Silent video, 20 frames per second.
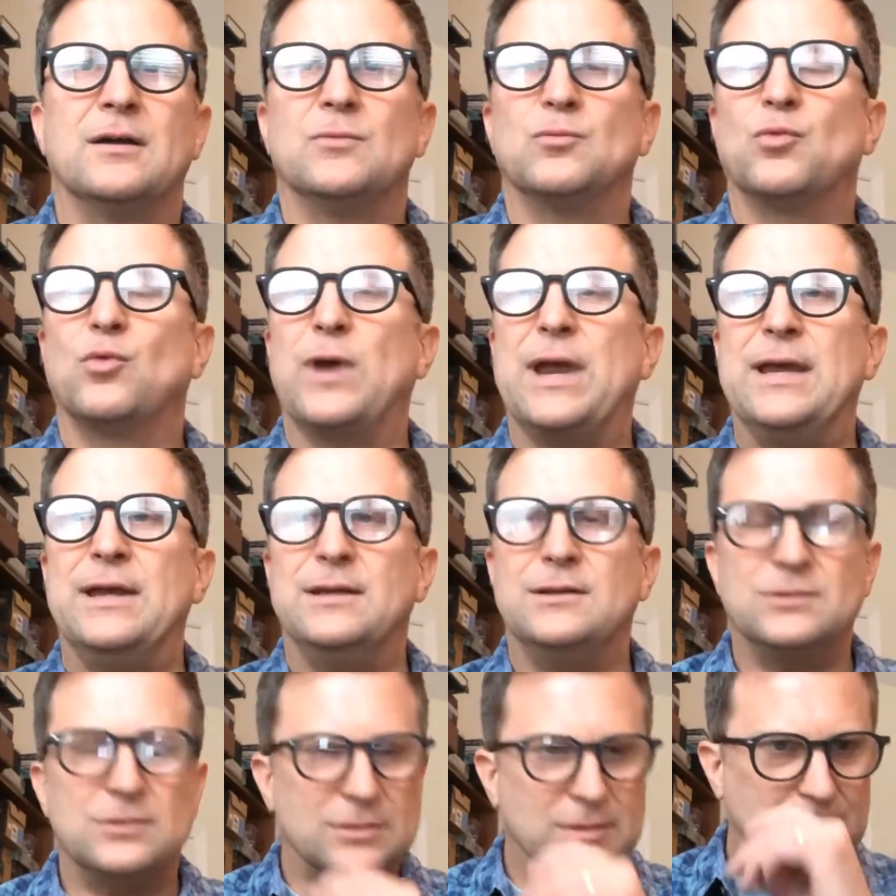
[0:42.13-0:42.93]

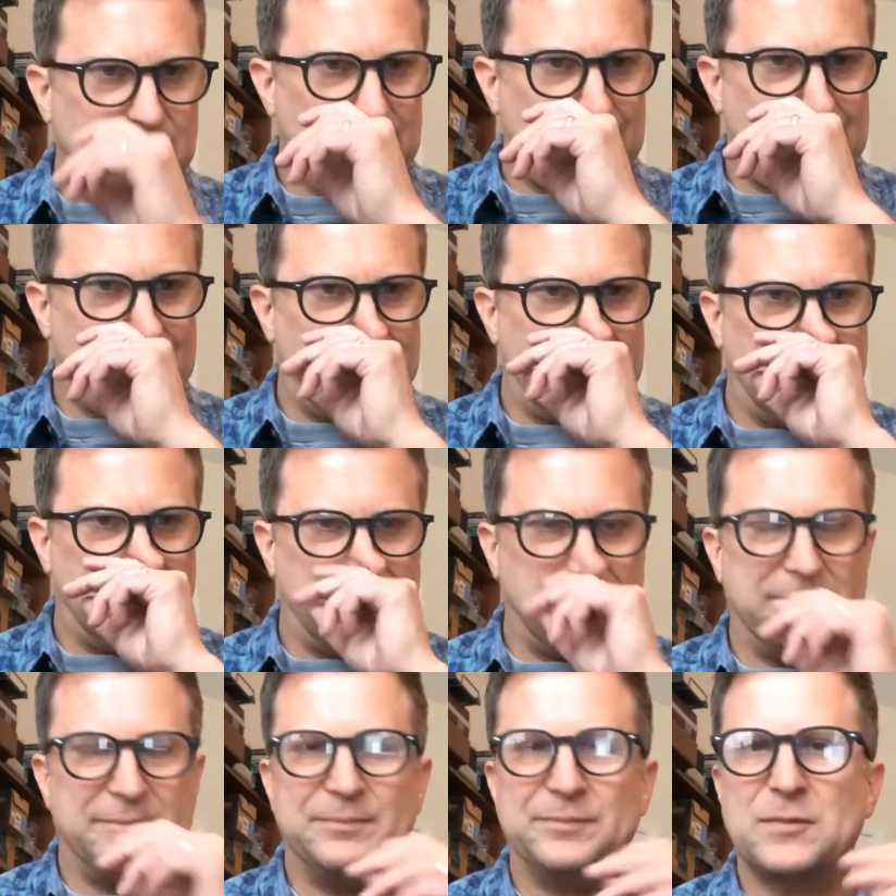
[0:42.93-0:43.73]
range,
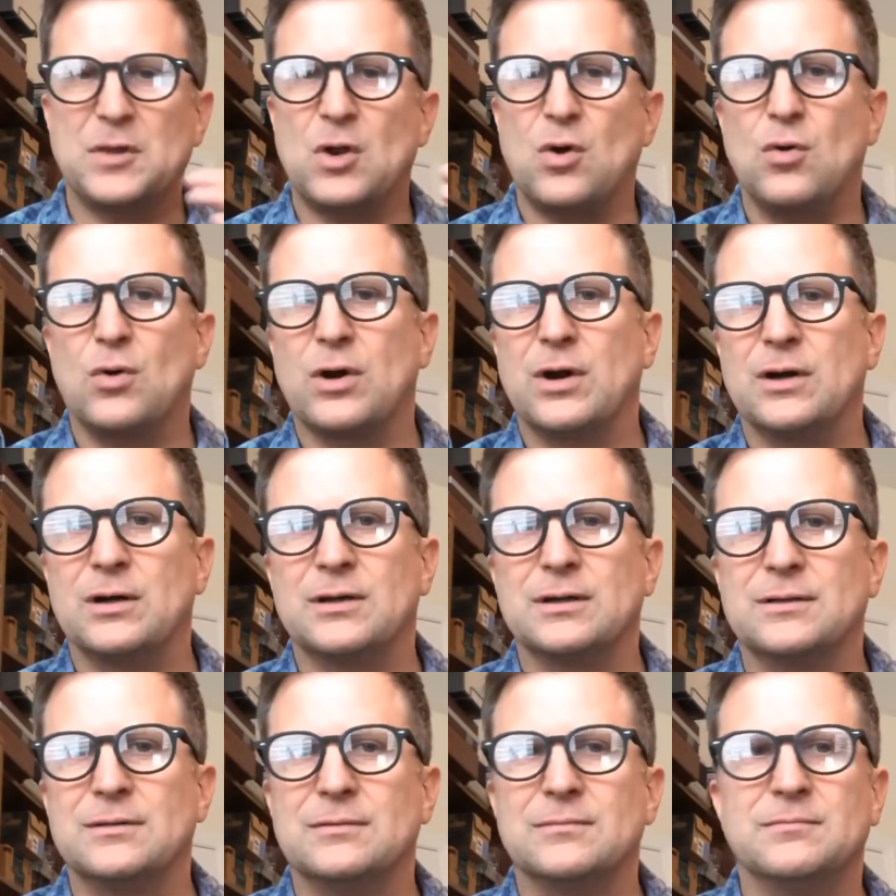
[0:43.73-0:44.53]

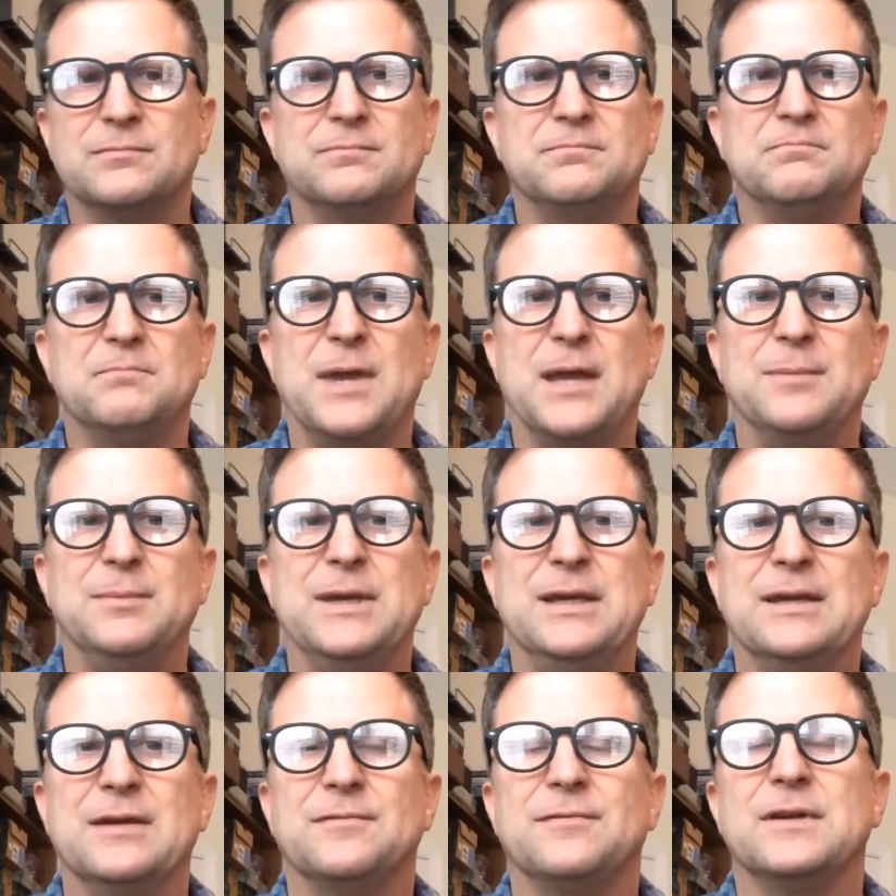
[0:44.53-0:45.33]
or
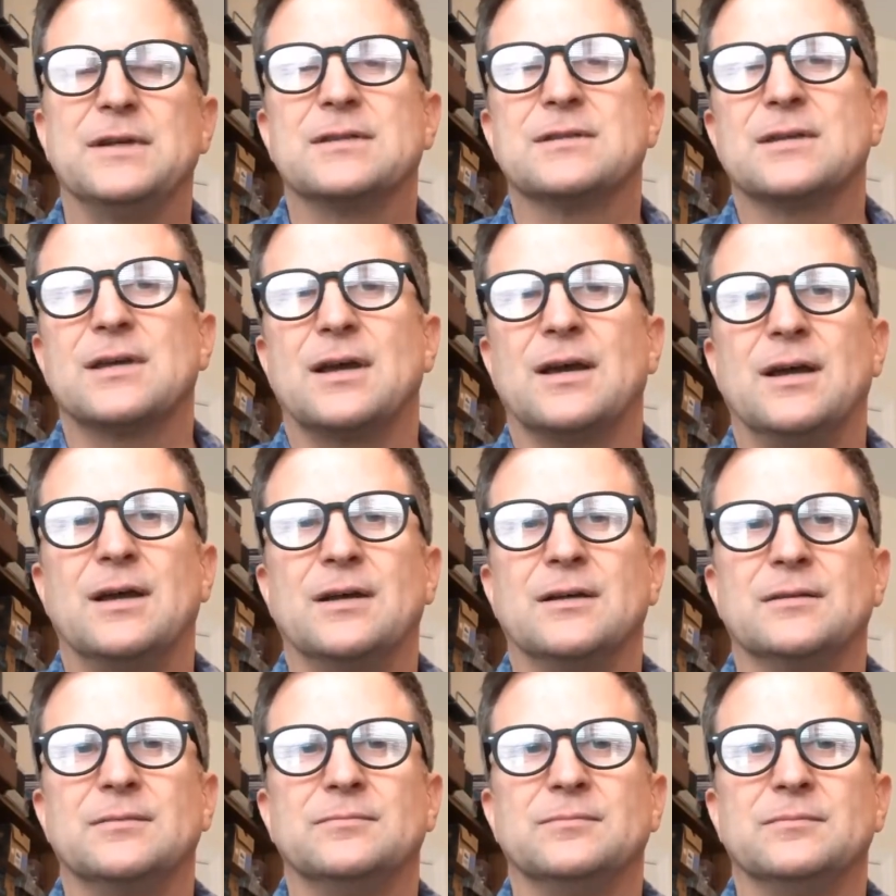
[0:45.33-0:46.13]
maybe if it's
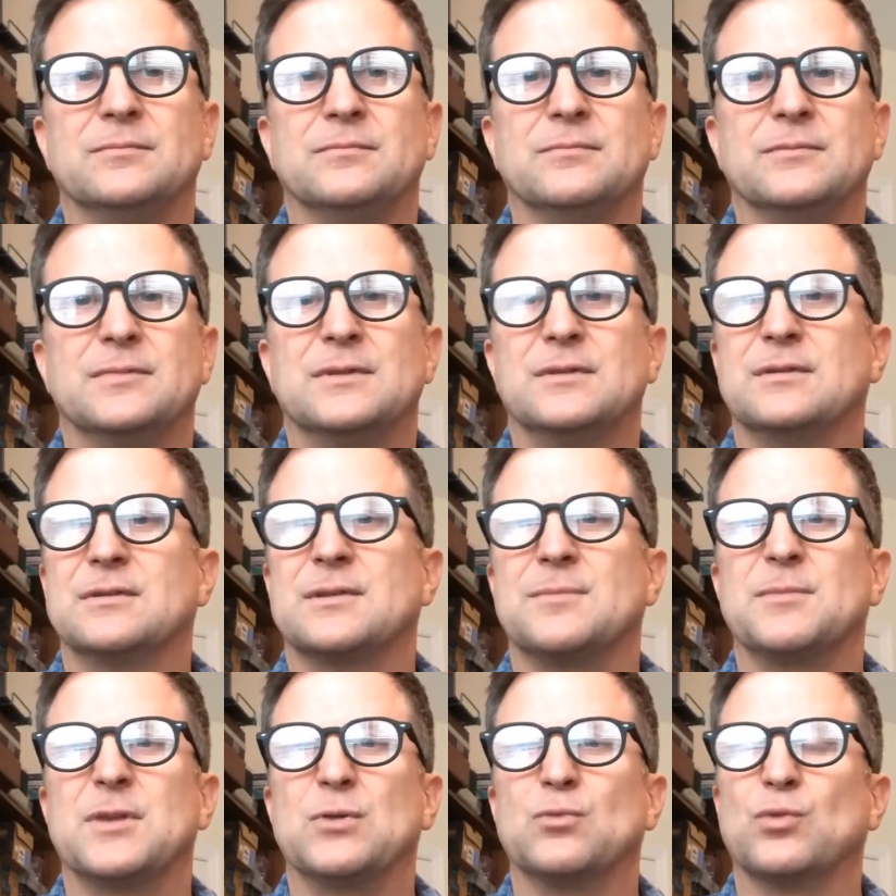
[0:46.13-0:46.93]

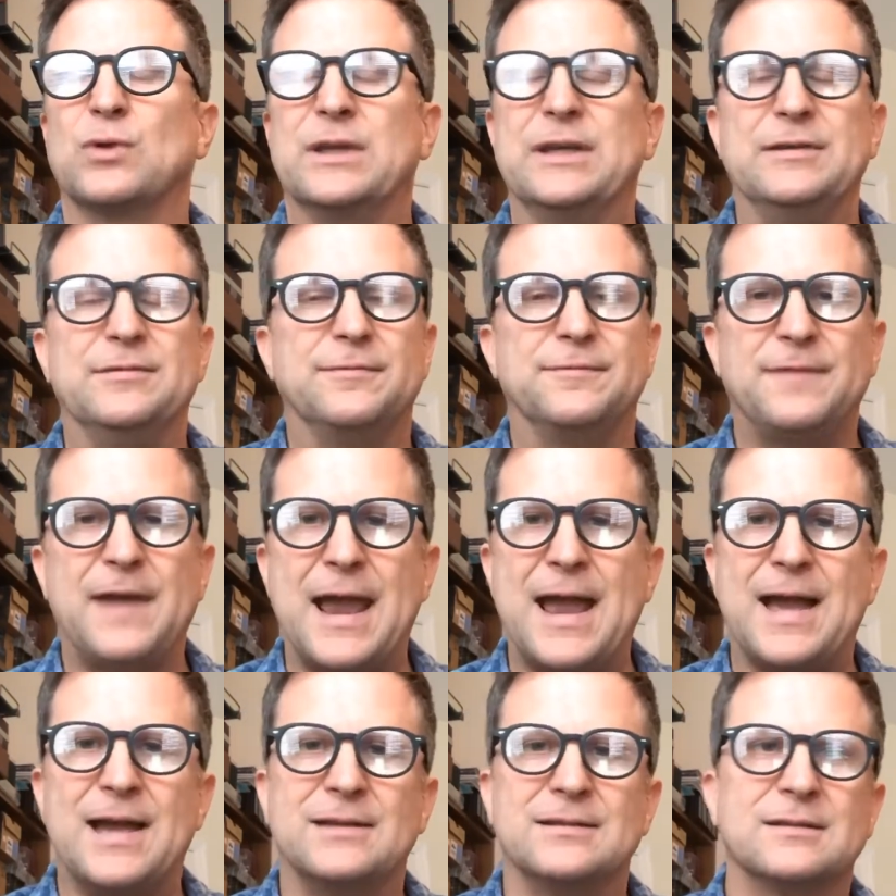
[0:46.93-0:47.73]
something really
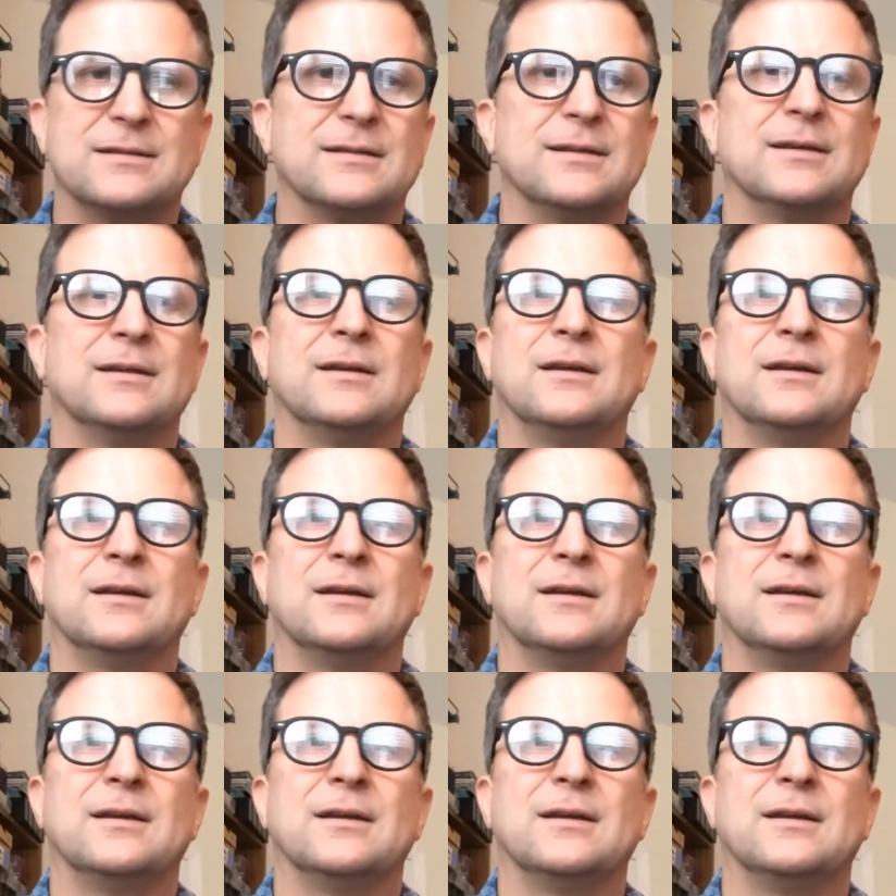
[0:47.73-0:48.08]
fast,